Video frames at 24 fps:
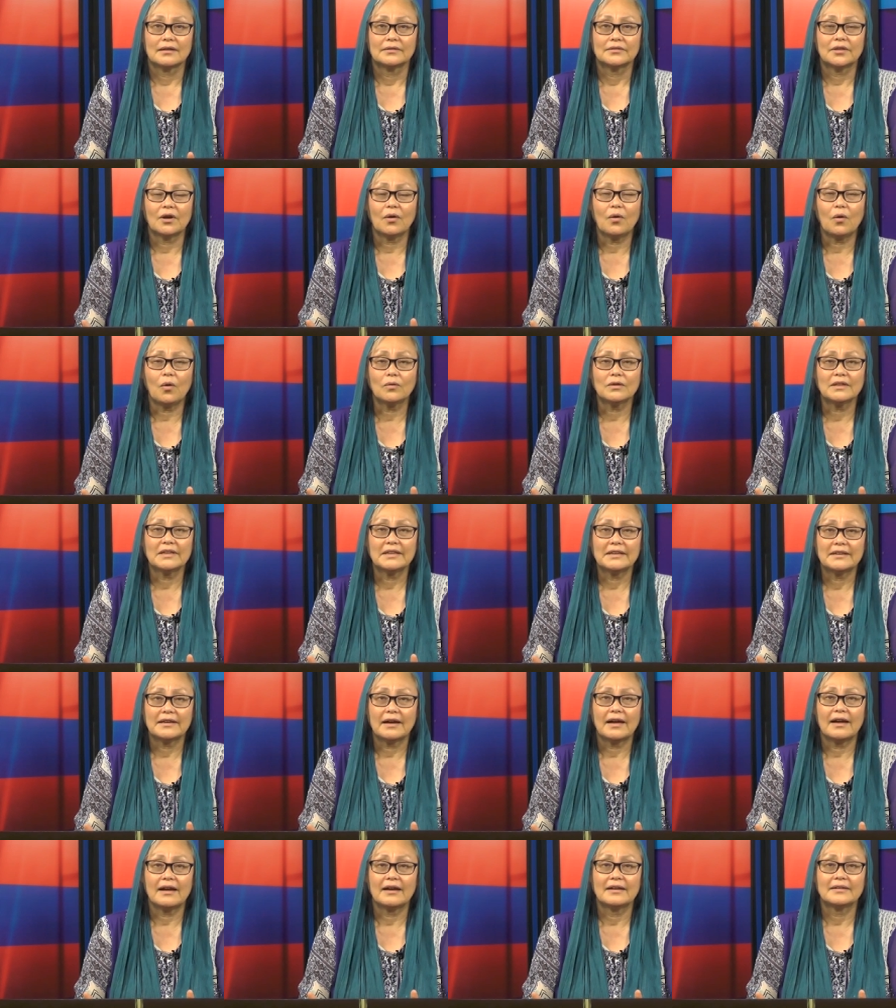the Holy
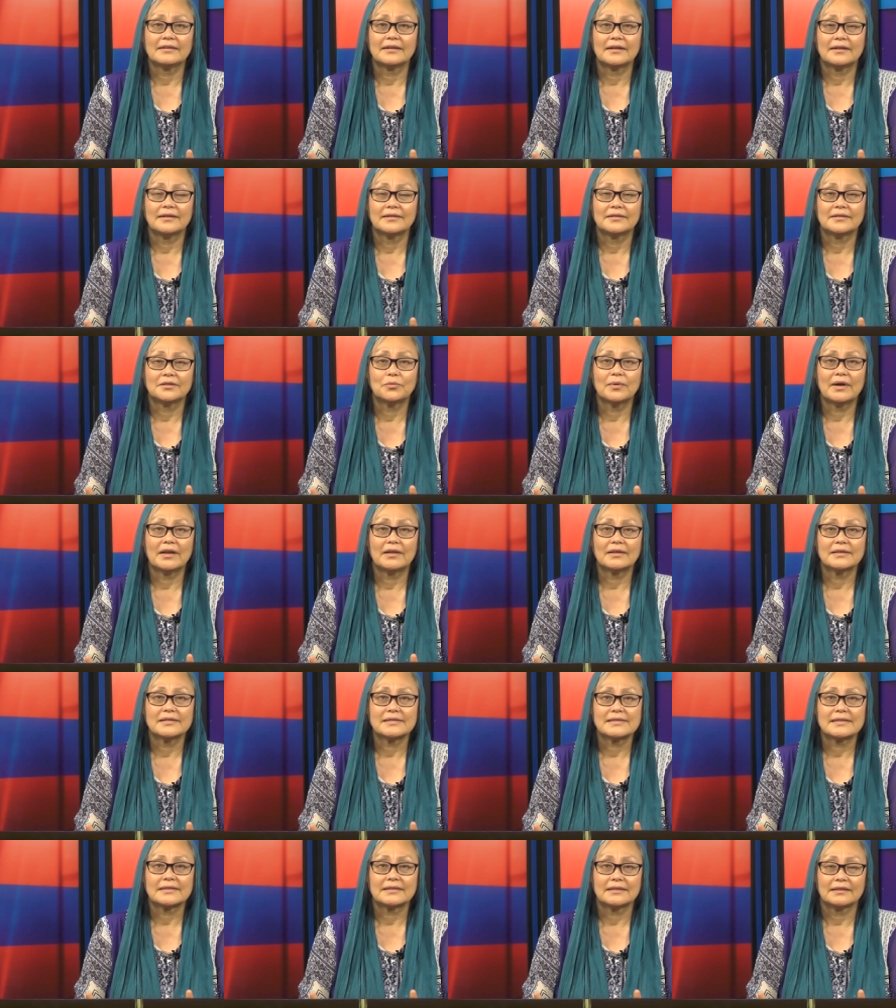God
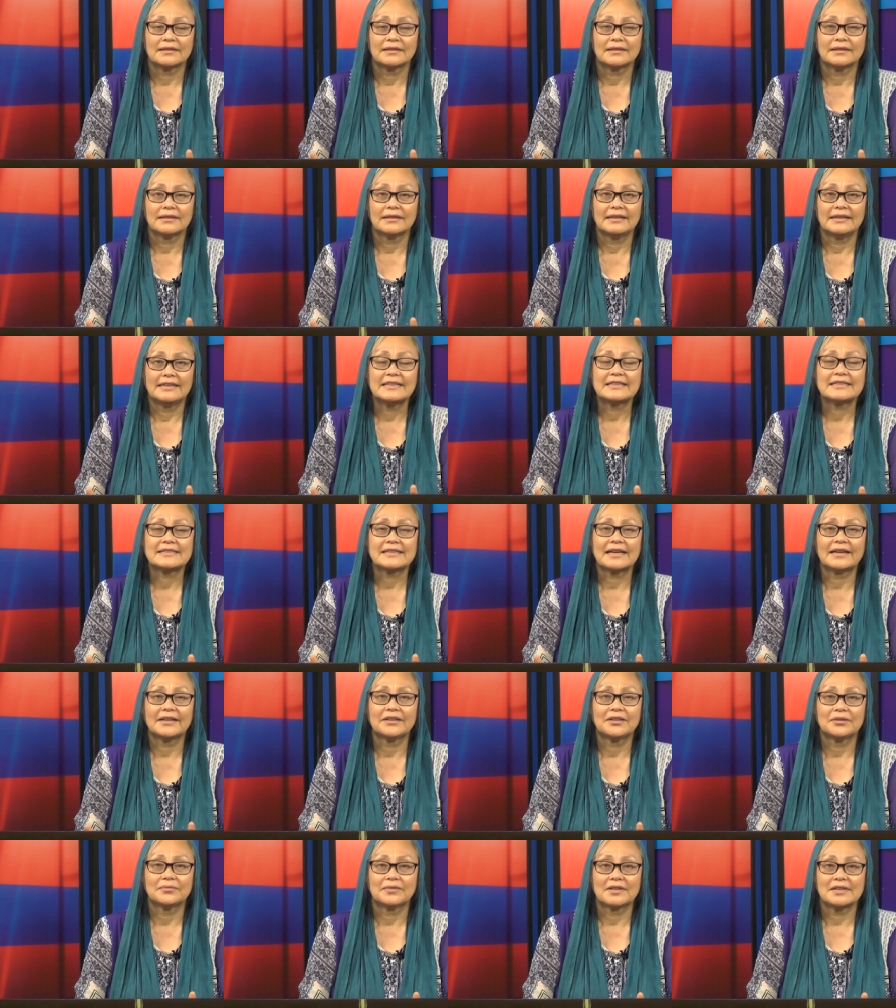dwells
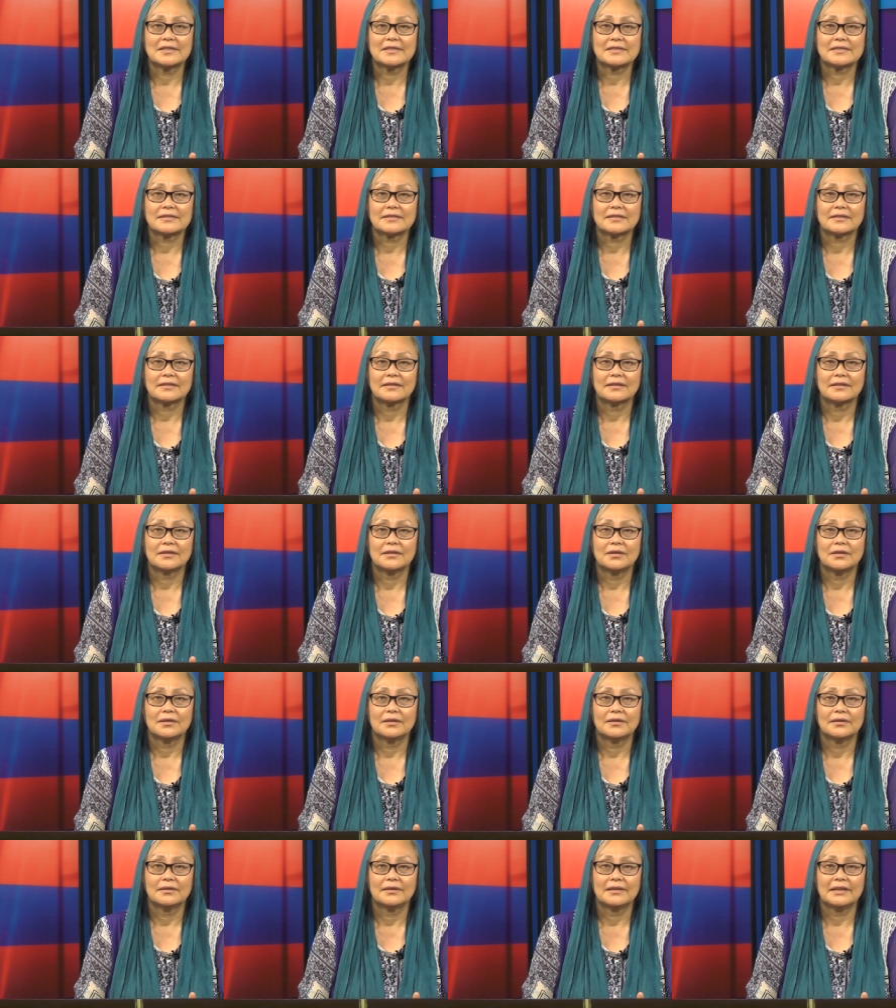inside of us,
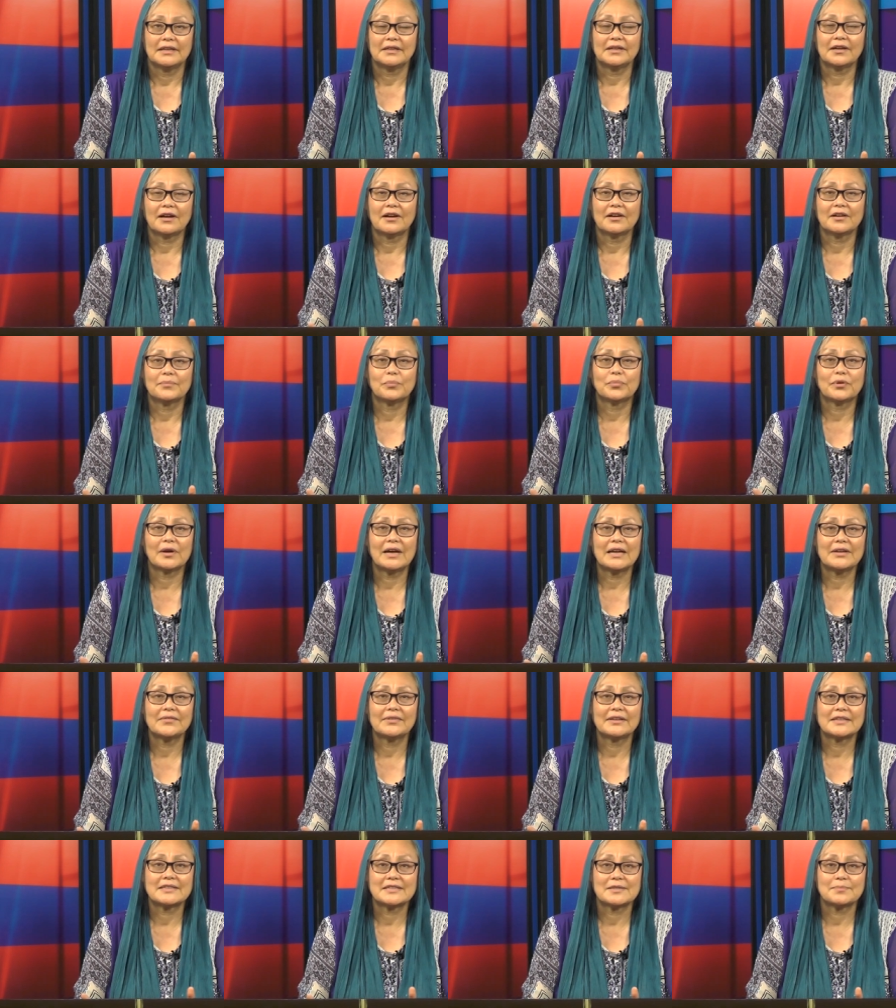in our
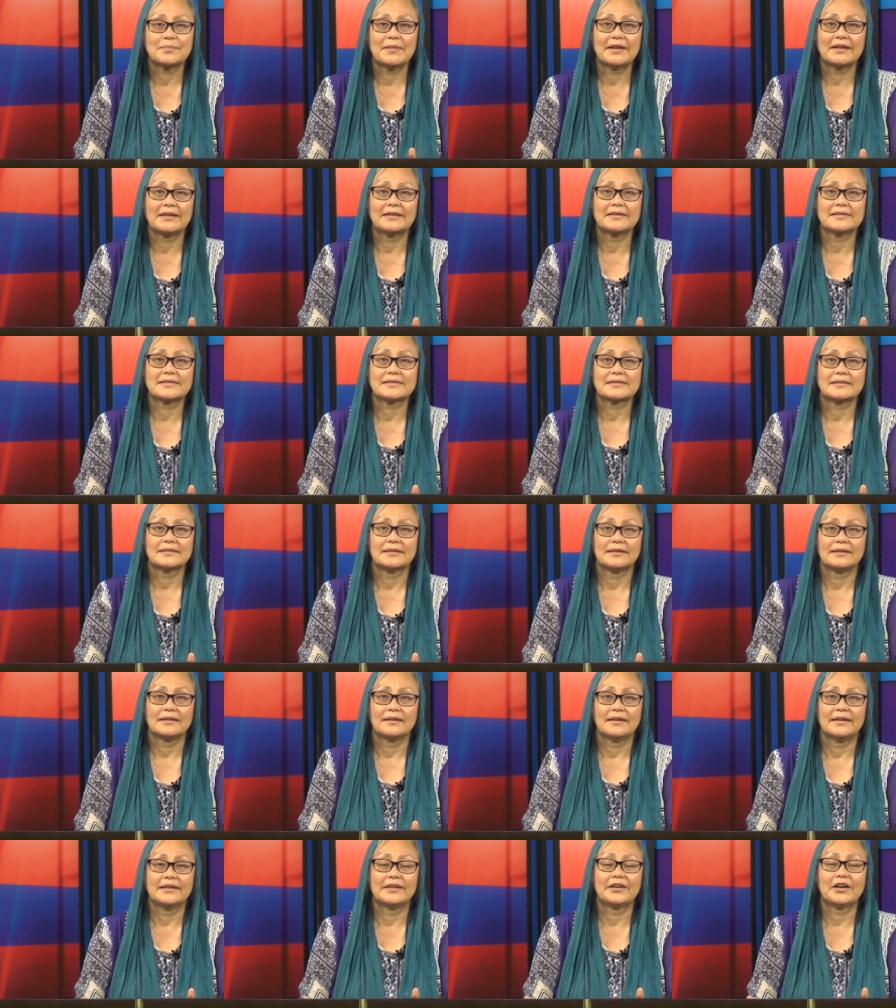private space,
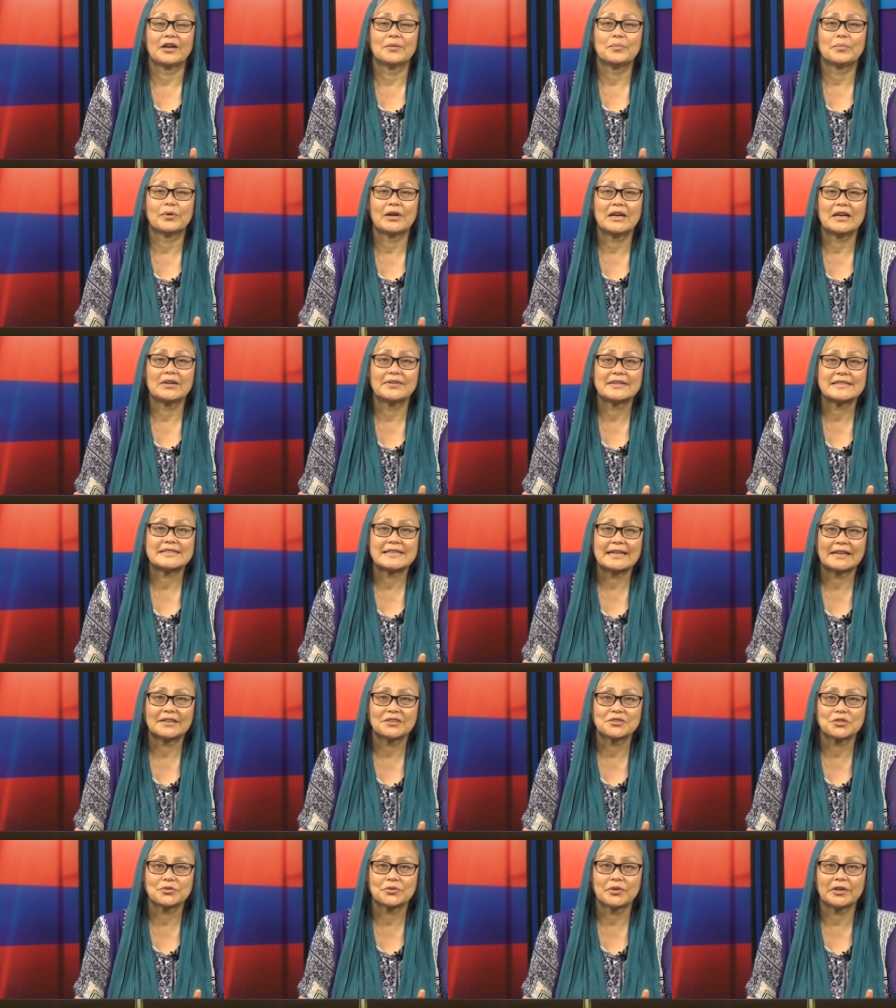in our private
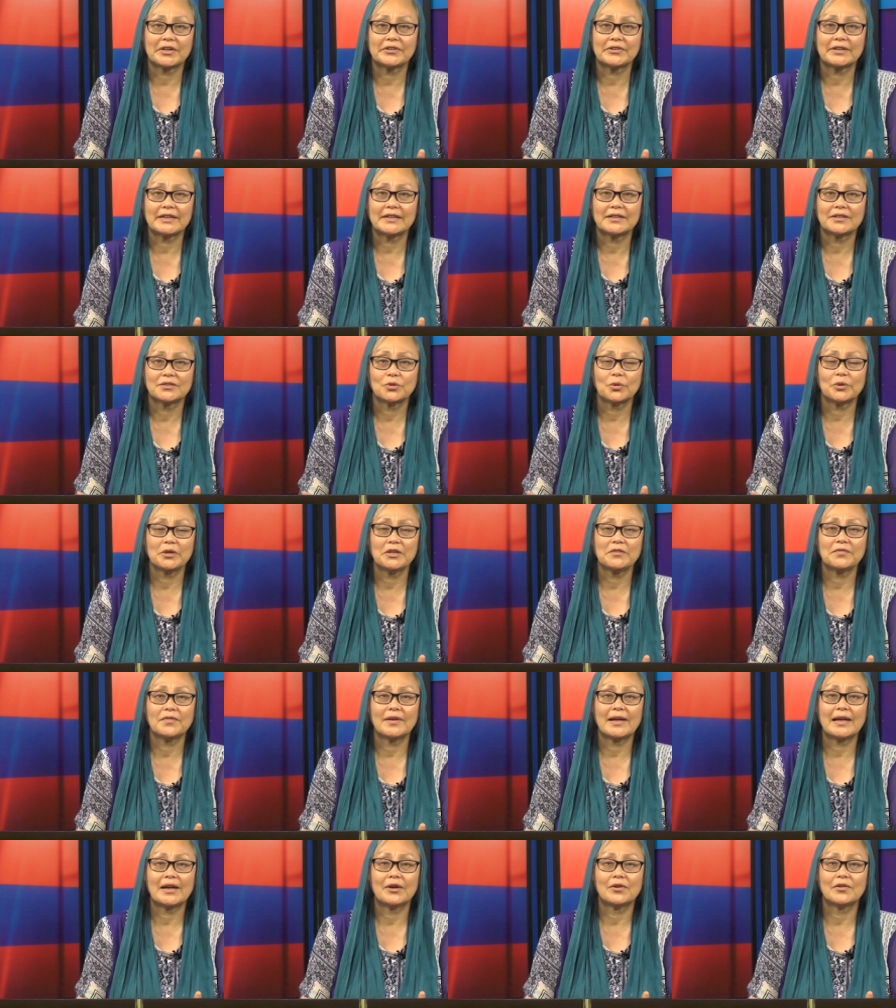sanctuary,
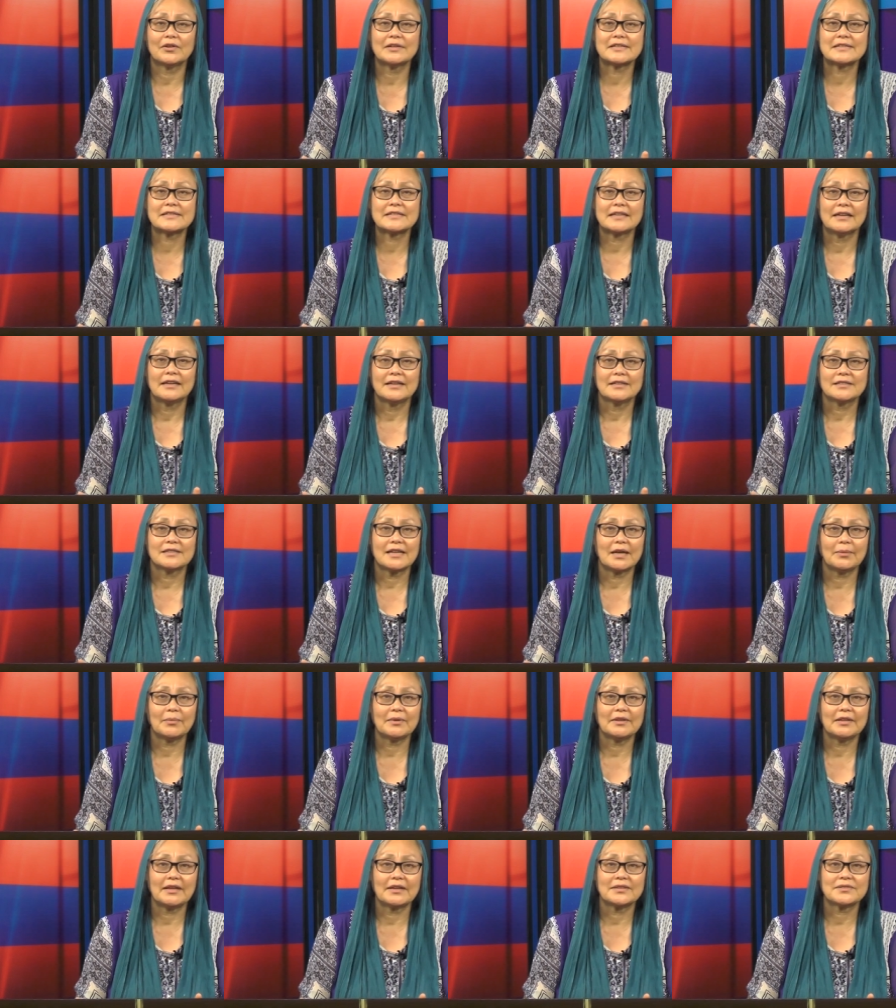24 hours,
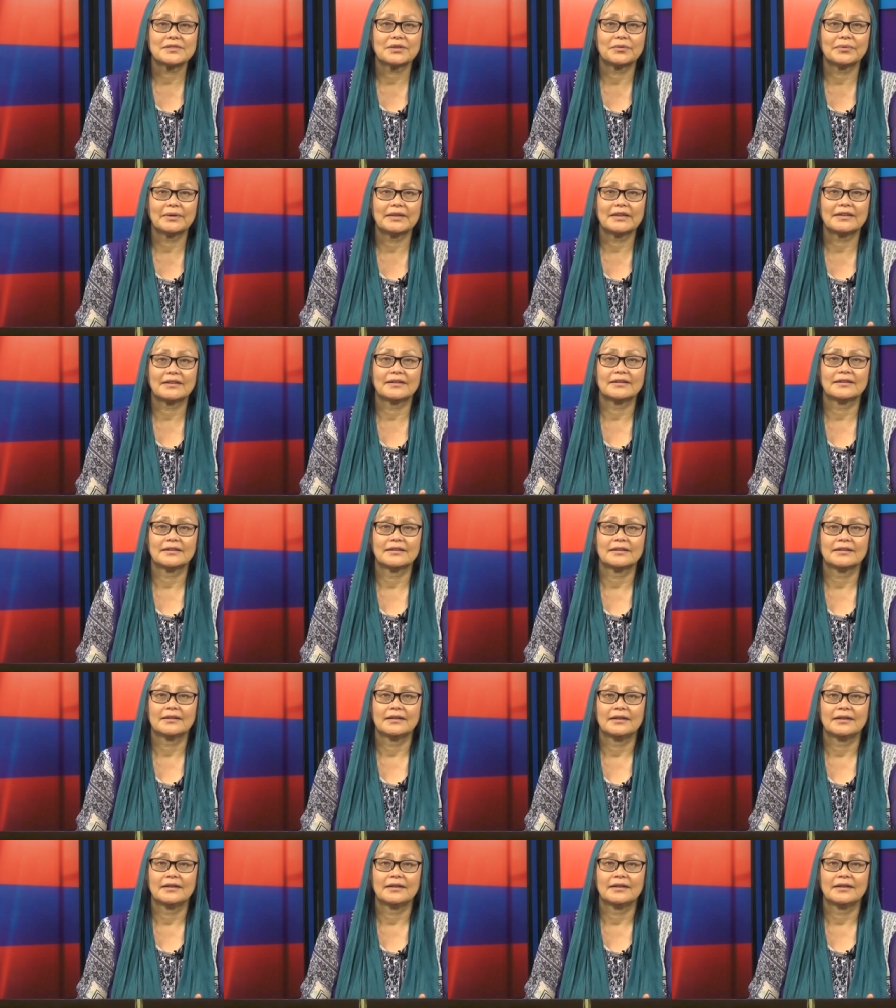7 days a week.